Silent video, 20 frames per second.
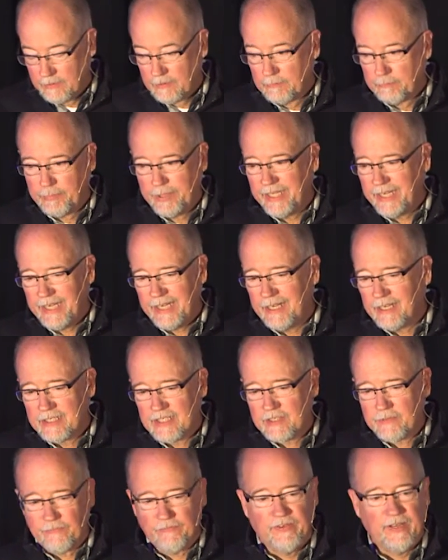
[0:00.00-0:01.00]
Pity
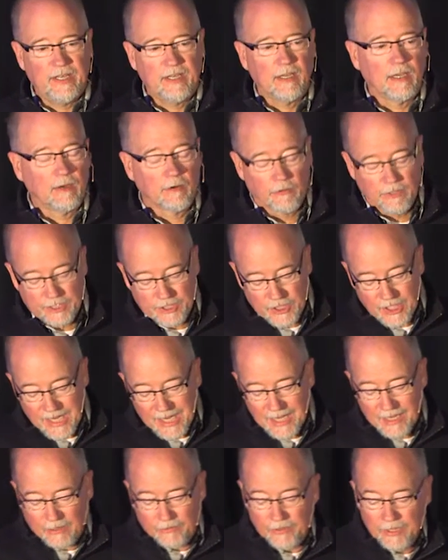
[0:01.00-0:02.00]
doesn't feed a hungry
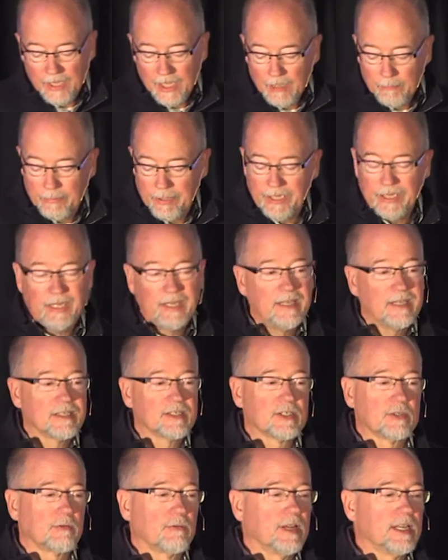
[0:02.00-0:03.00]
child. Pity
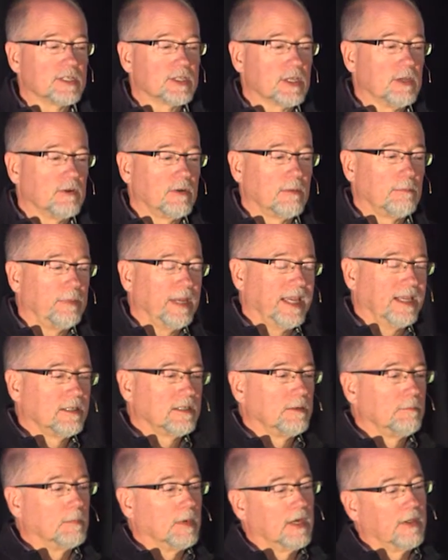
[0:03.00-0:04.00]
doesn't rescue an
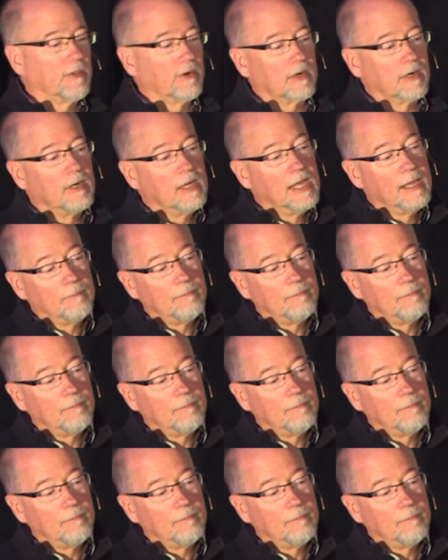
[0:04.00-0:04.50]
abandoned mother.